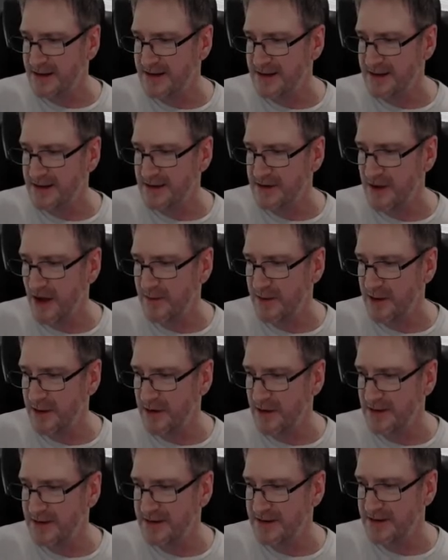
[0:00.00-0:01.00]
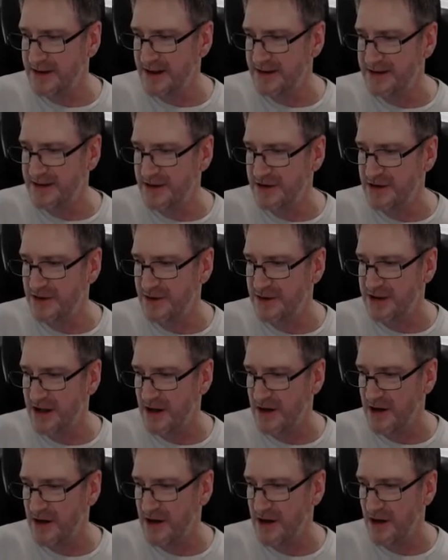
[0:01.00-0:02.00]
Sniper Girl says to
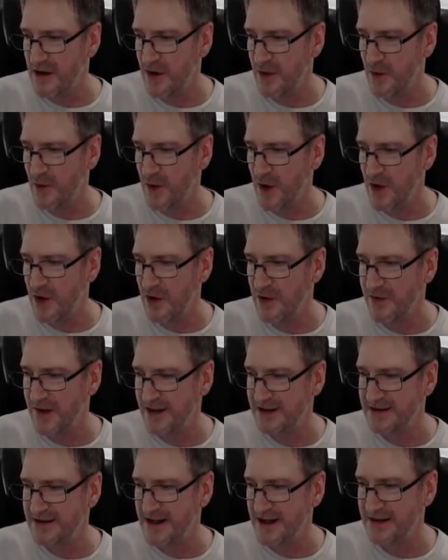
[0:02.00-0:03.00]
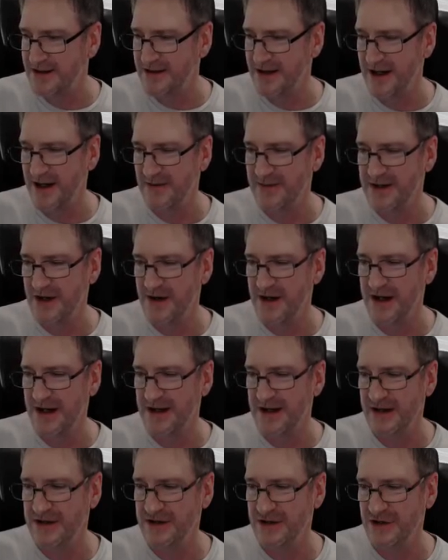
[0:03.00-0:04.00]
Tuatara, "Oh whoa, that sucks." Yeah, I'm sorry to
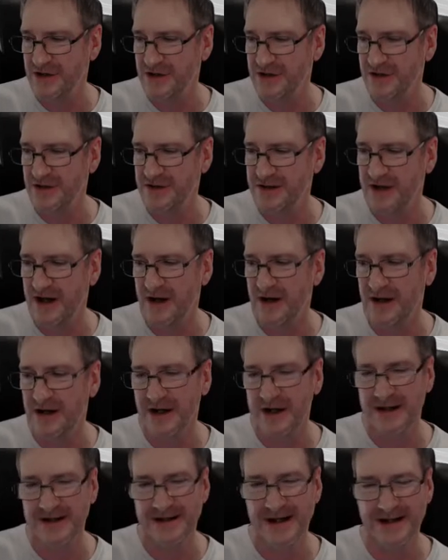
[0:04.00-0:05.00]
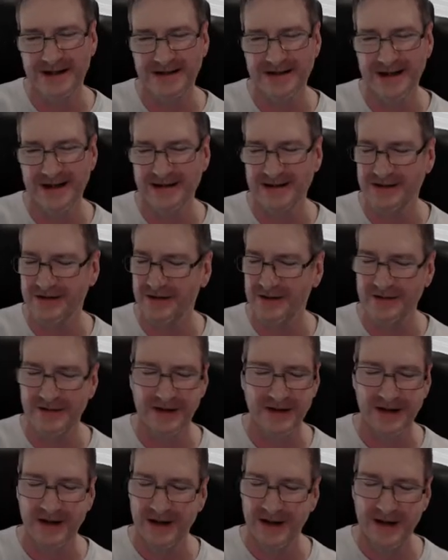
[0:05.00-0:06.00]
hear that too, Tuatara. Like I said, it's it's
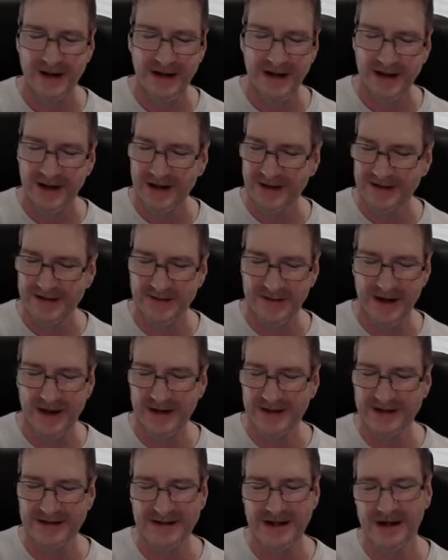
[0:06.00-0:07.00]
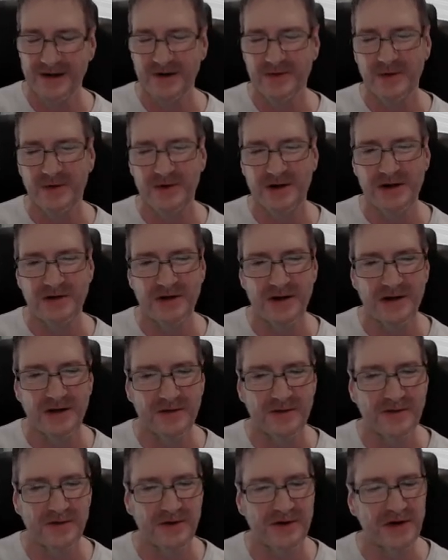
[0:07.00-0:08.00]
it's terrible when you've got
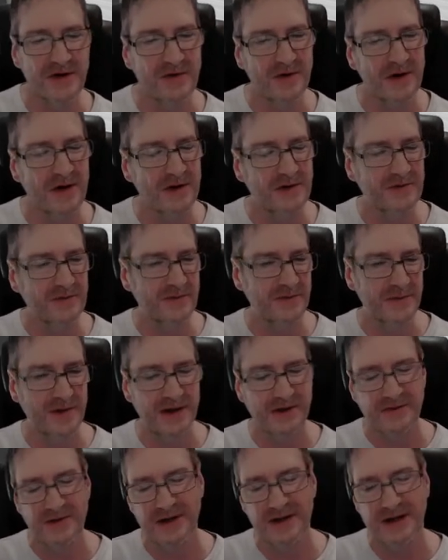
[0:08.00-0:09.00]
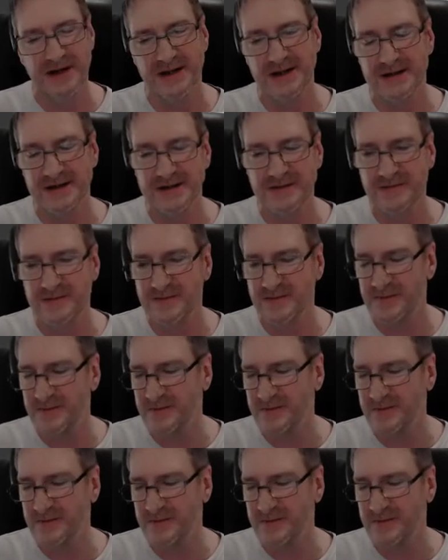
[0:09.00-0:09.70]
to look for a new role. It really is.